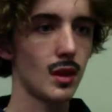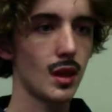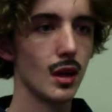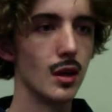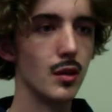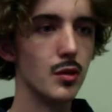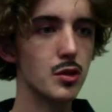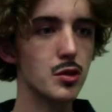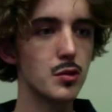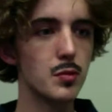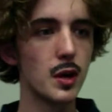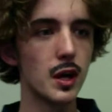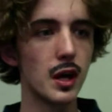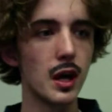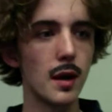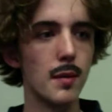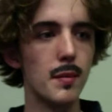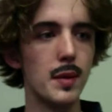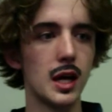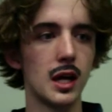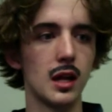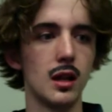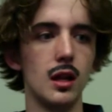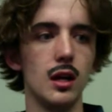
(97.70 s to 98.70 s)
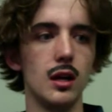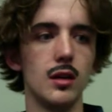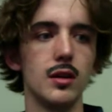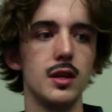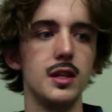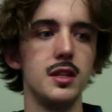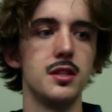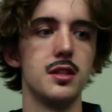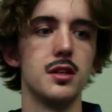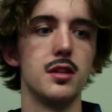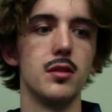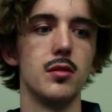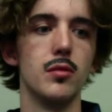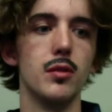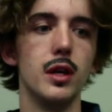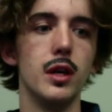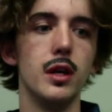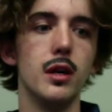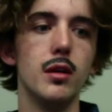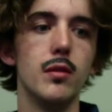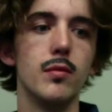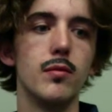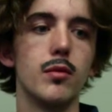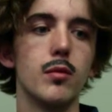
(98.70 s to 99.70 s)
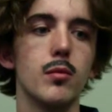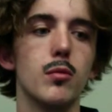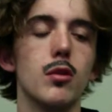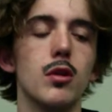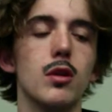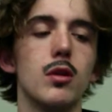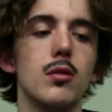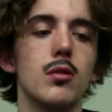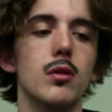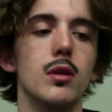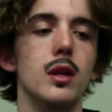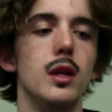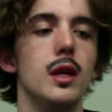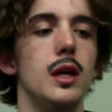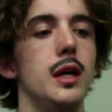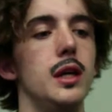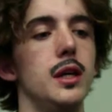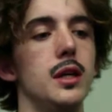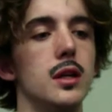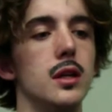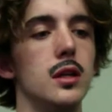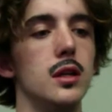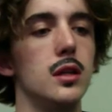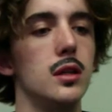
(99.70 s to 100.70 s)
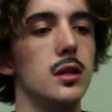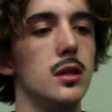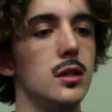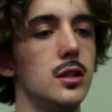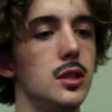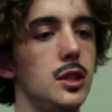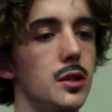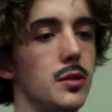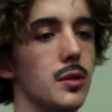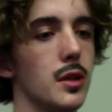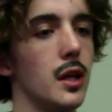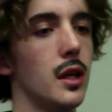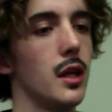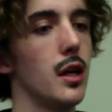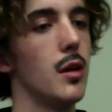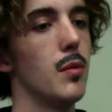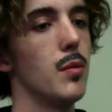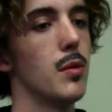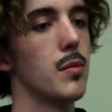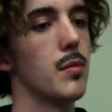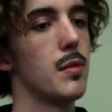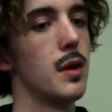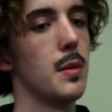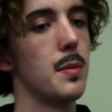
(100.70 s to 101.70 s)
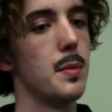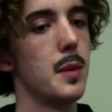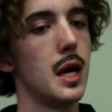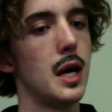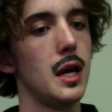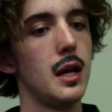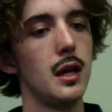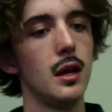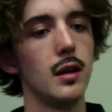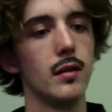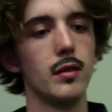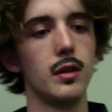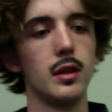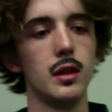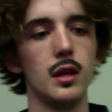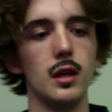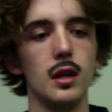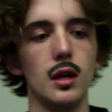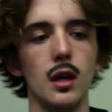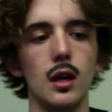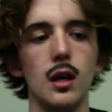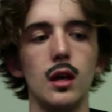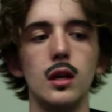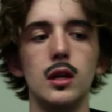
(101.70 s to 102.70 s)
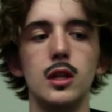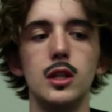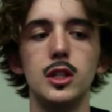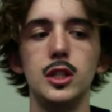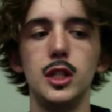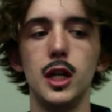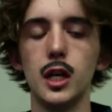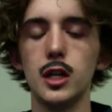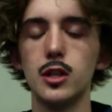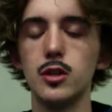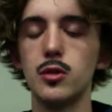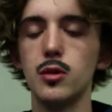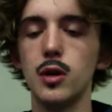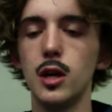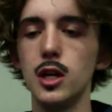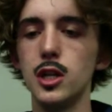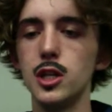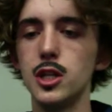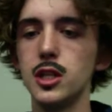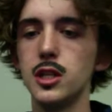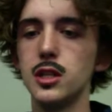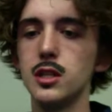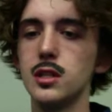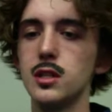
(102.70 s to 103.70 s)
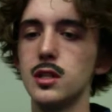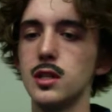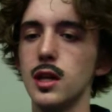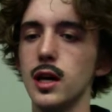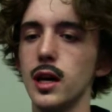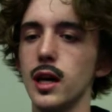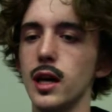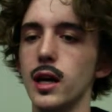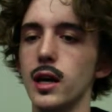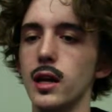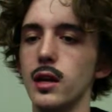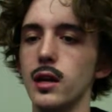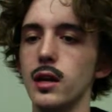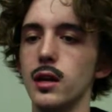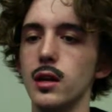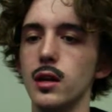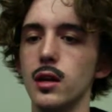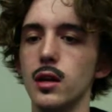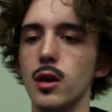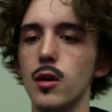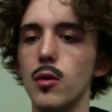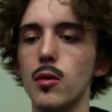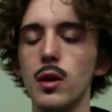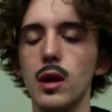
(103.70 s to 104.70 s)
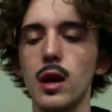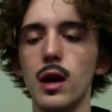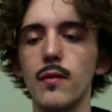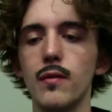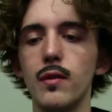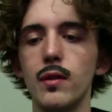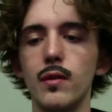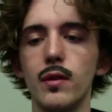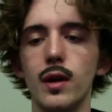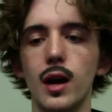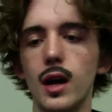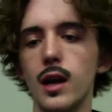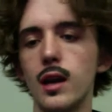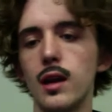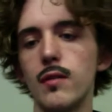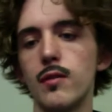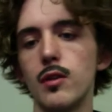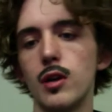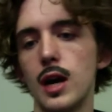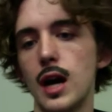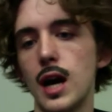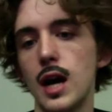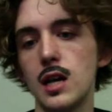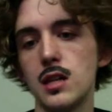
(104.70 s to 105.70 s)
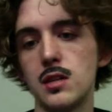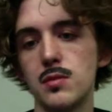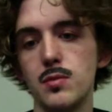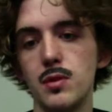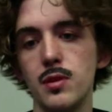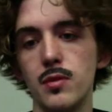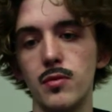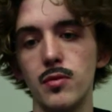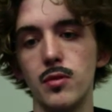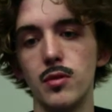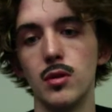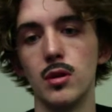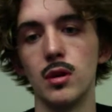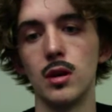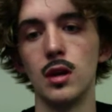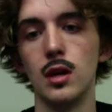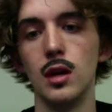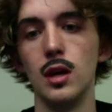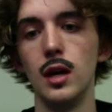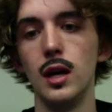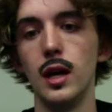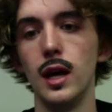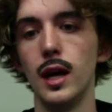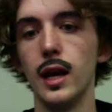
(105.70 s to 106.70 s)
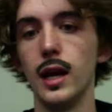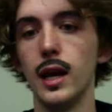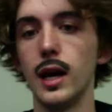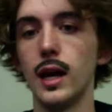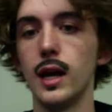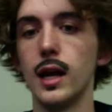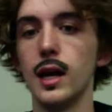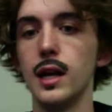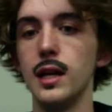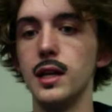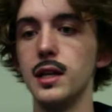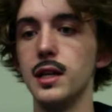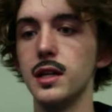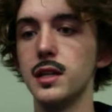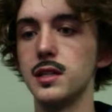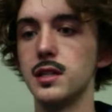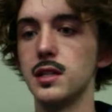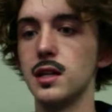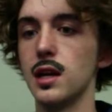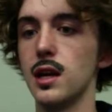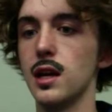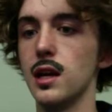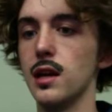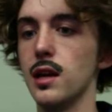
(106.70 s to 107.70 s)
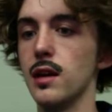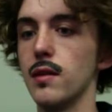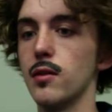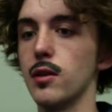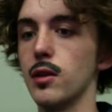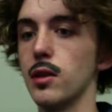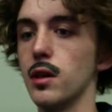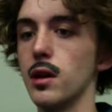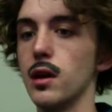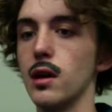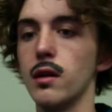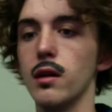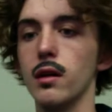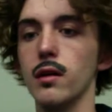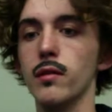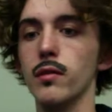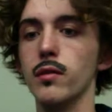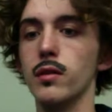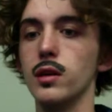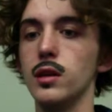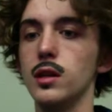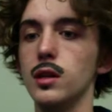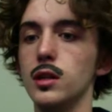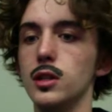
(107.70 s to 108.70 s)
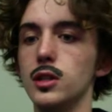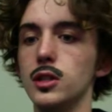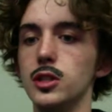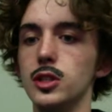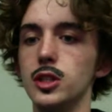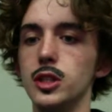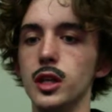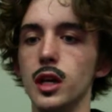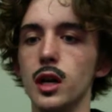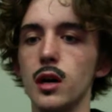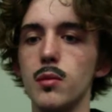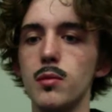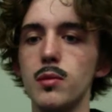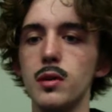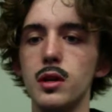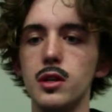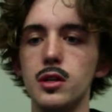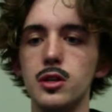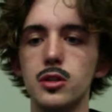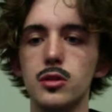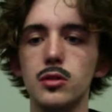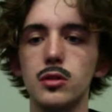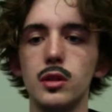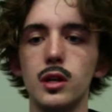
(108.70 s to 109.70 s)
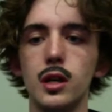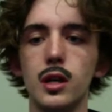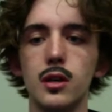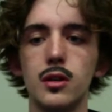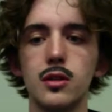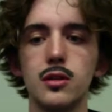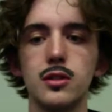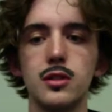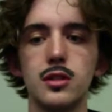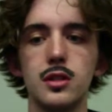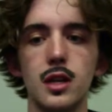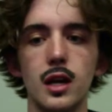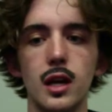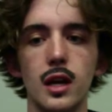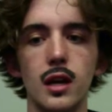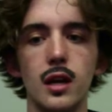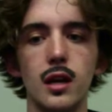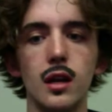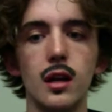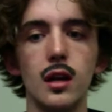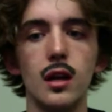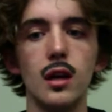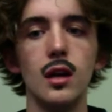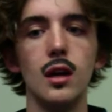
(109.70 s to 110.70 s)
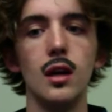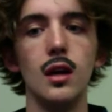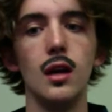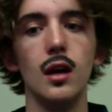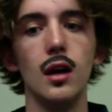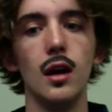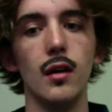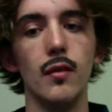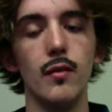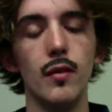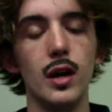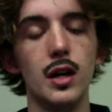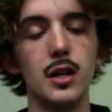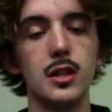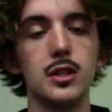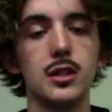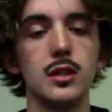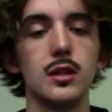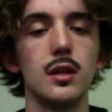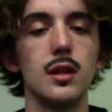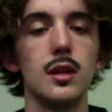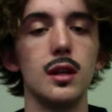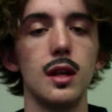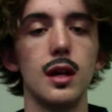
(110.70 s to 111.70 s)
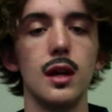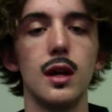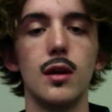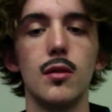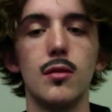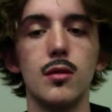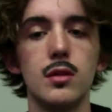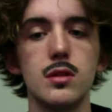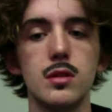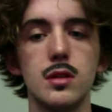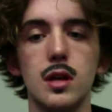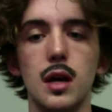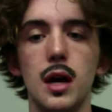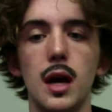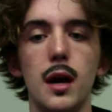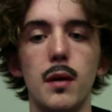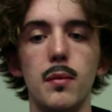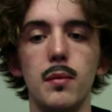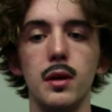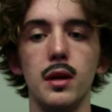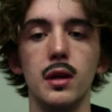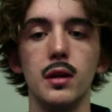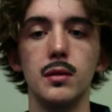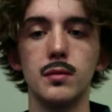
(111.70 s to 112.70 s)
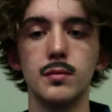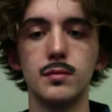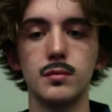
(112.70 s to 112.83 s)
It was when I met Clarice on the way home from work one day. She really opened my mind to everything. She asked questions that no one had ever asked before and had ideas that I'd never thought of. She helped me truly understand eventually that I wasn't happy.